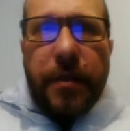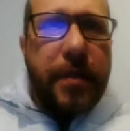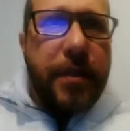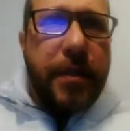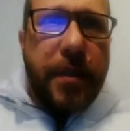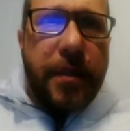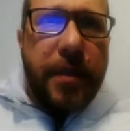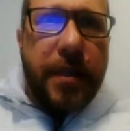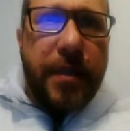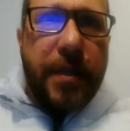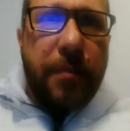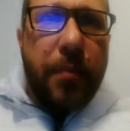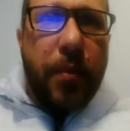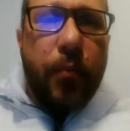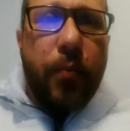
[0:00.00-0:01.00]
is just an
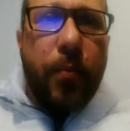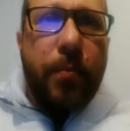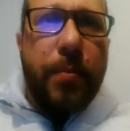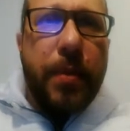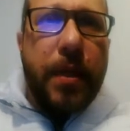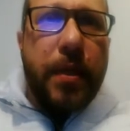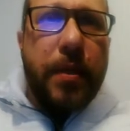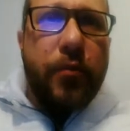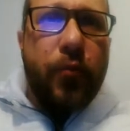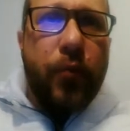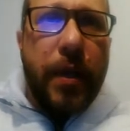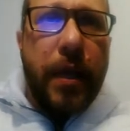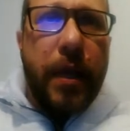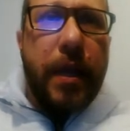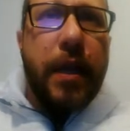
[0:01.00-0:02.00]
example because
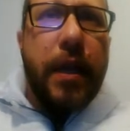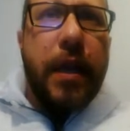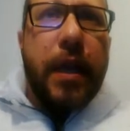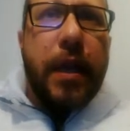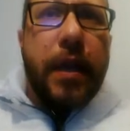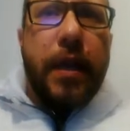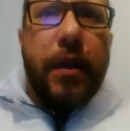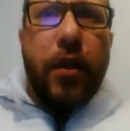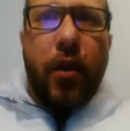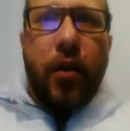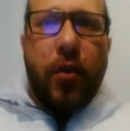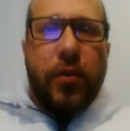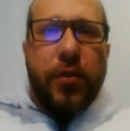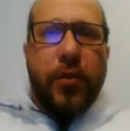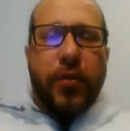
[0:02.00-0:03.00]
we can
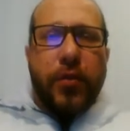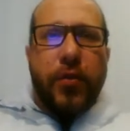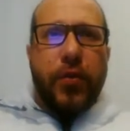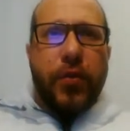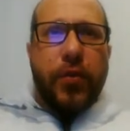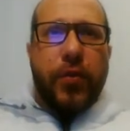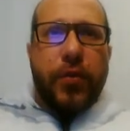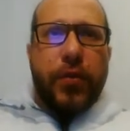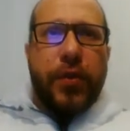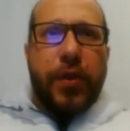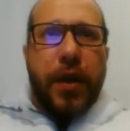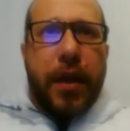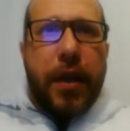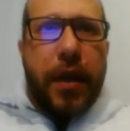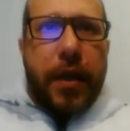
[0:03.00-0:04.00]
also choose
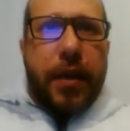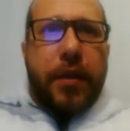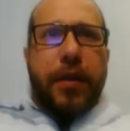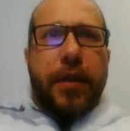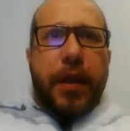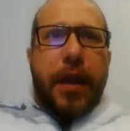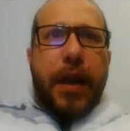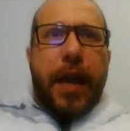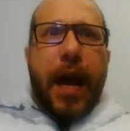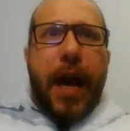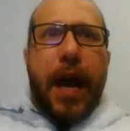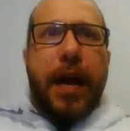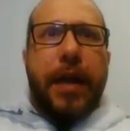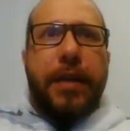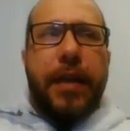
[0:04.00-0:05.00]
the
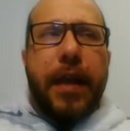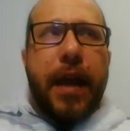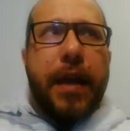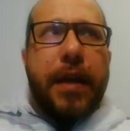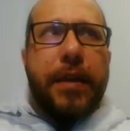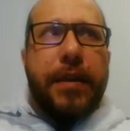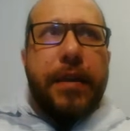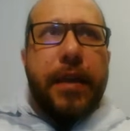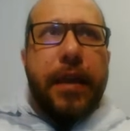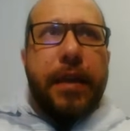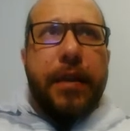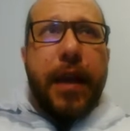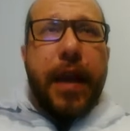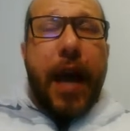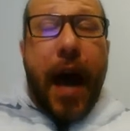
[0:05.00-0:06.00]

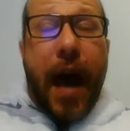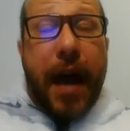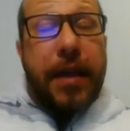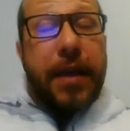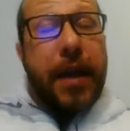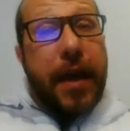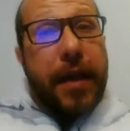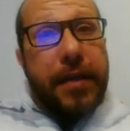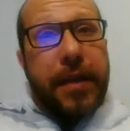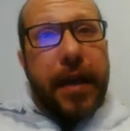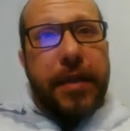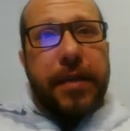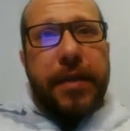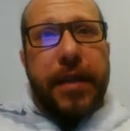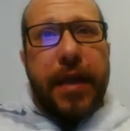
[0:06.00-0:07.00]

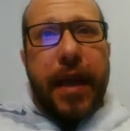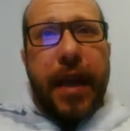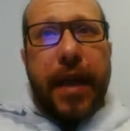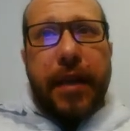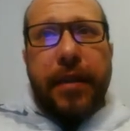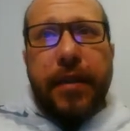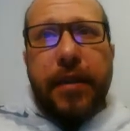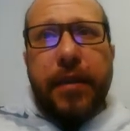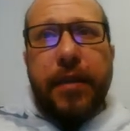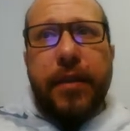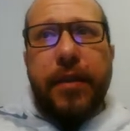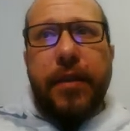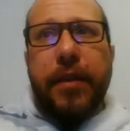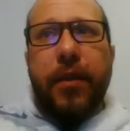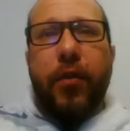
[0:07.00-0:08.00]
ISSN,
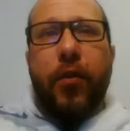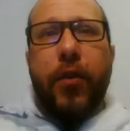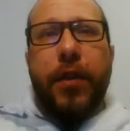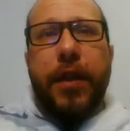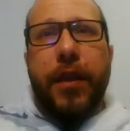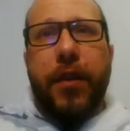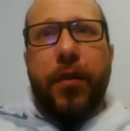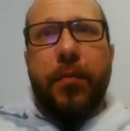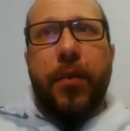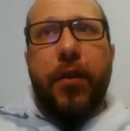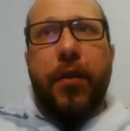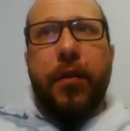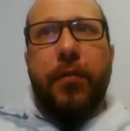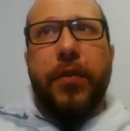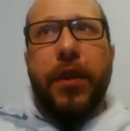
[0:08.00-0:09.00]
or the number
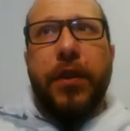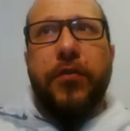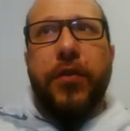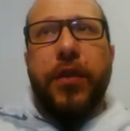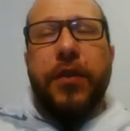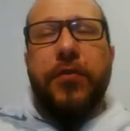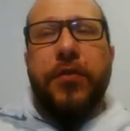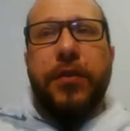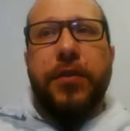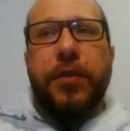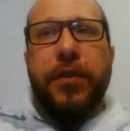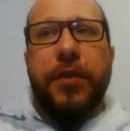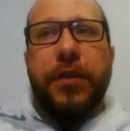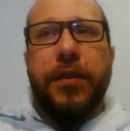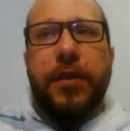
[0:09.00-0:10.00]
of the International
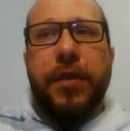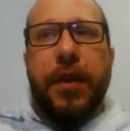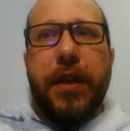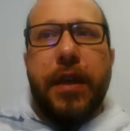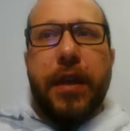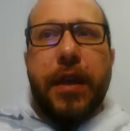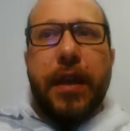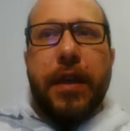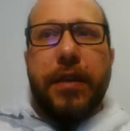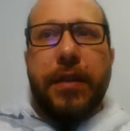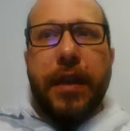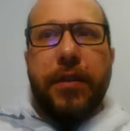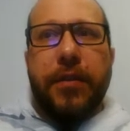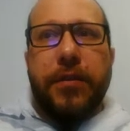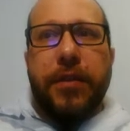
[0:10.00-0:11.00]
Series
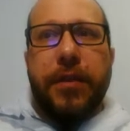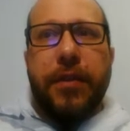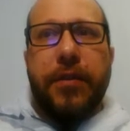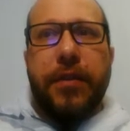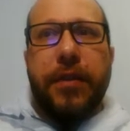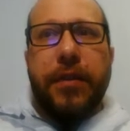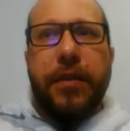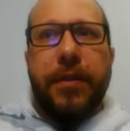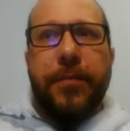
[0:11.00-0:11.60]
Standard Series,